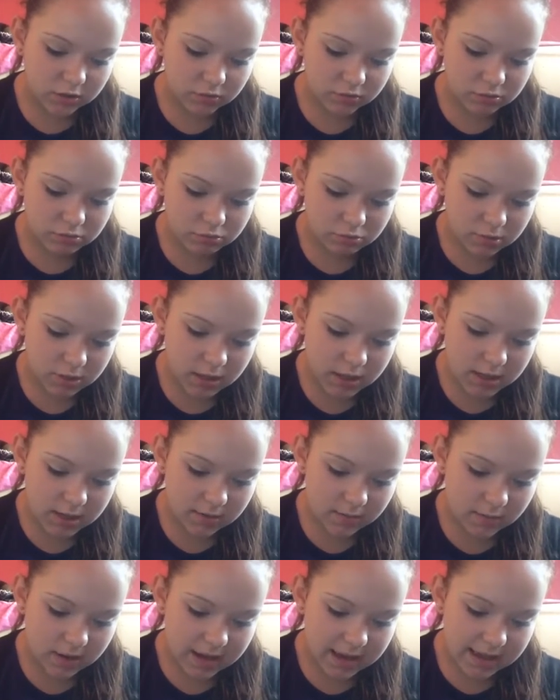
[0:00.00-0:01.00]

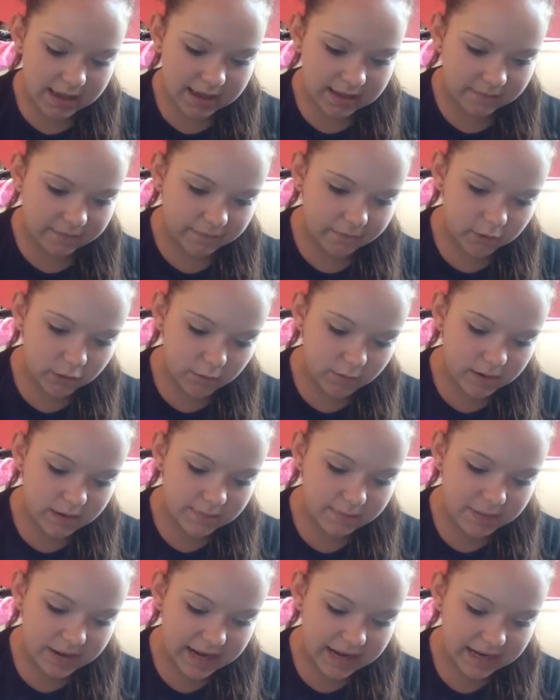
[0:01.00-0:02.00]
three-way
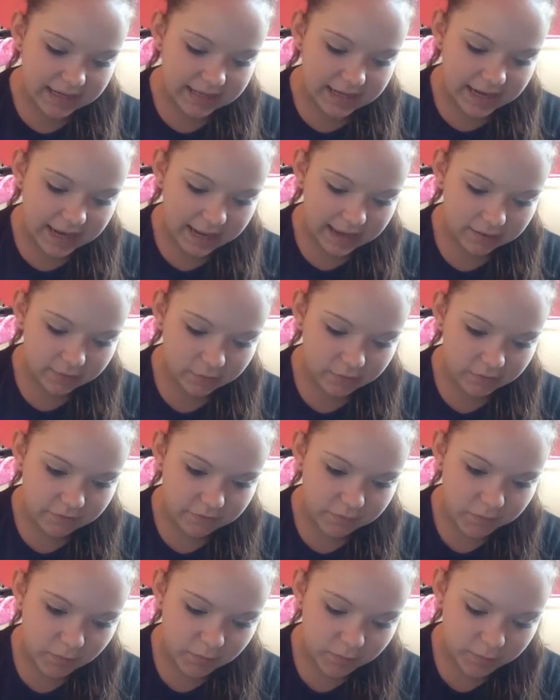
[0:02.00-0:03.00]
fluid pan head
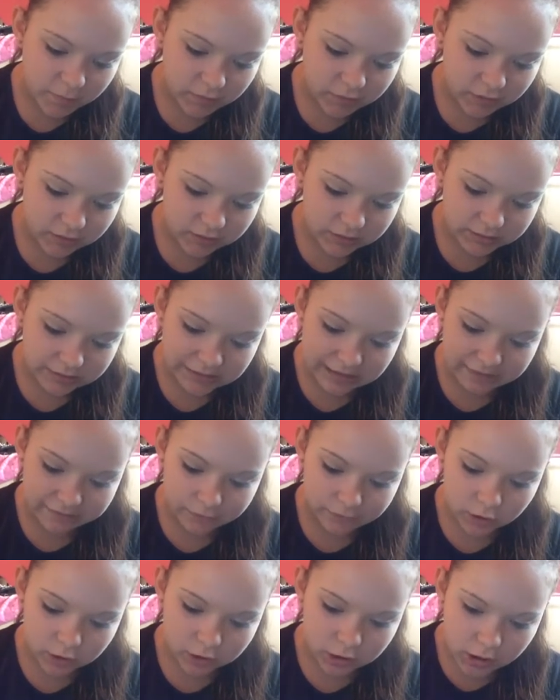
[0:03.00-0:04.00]
with bubble
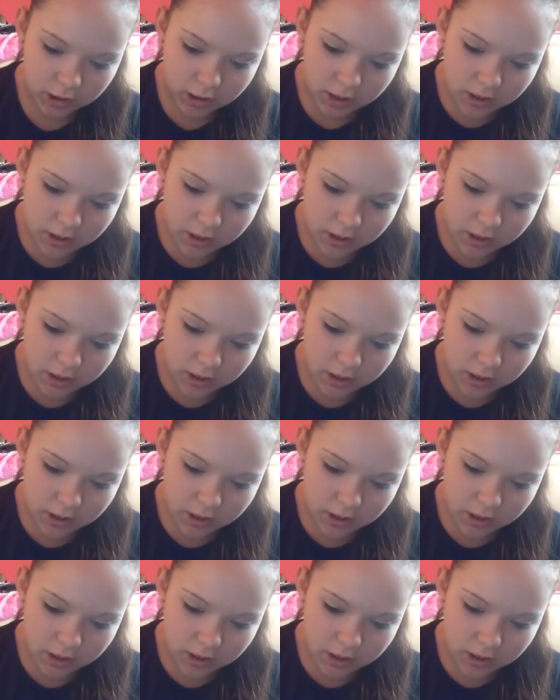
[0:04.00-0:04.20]
level,